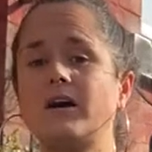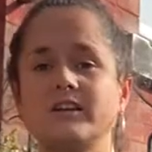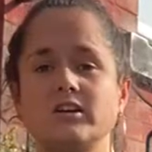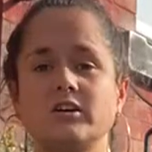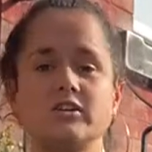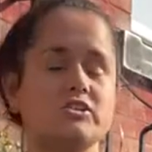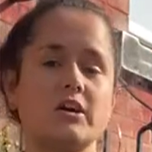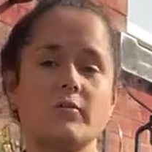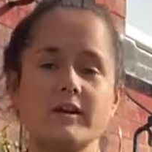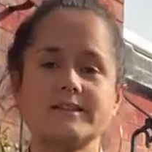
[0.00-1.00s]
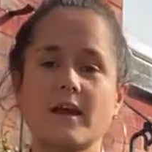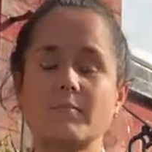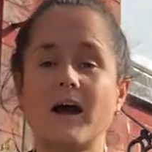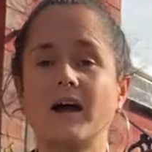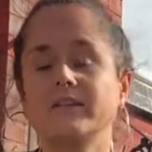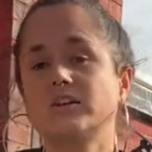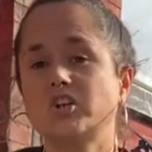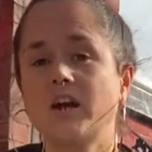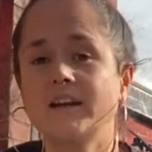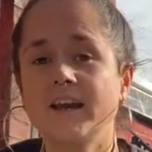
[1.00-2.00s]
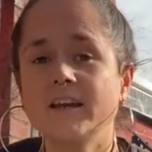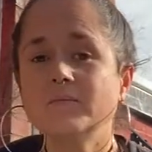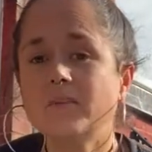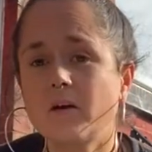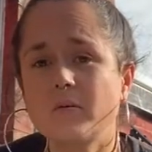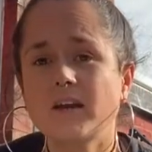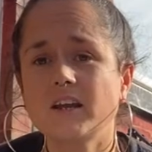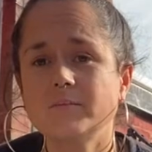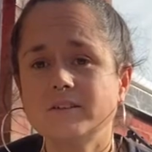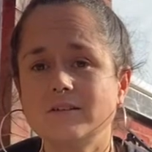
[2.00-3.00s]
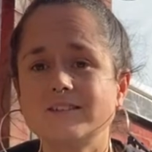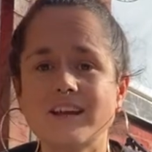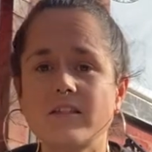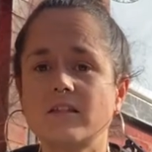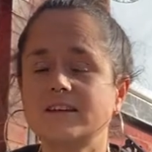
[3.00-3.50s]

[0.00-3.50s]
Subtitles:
and you don't want to take part in the journey that we're going to be doing together,